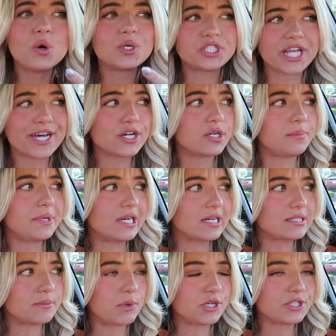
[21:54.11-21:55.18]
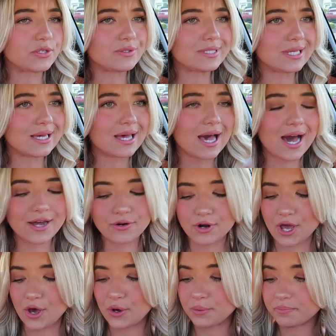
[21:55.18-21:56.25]
which that could be because I'm also sick. I don't
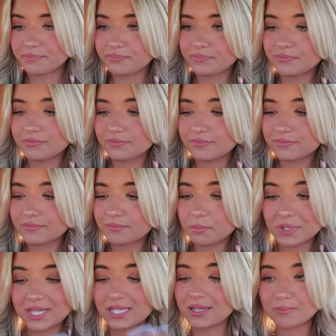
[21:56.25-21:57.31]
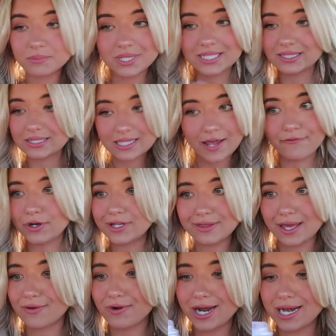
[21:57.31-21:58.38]
know. But this is
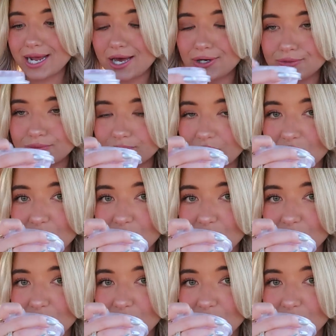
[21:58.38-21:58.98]
everything right now.